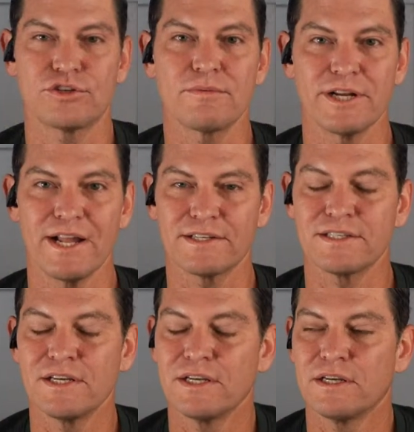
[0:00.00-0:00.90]
Sherman
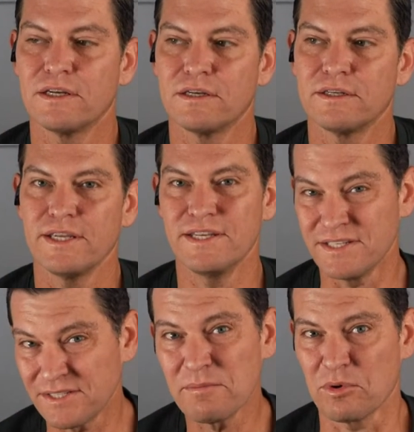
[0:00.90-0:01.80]
Act in
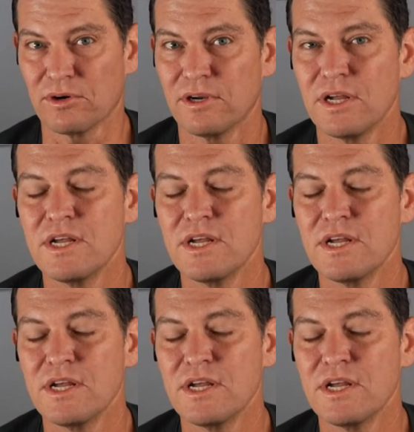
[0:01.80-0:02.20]
December.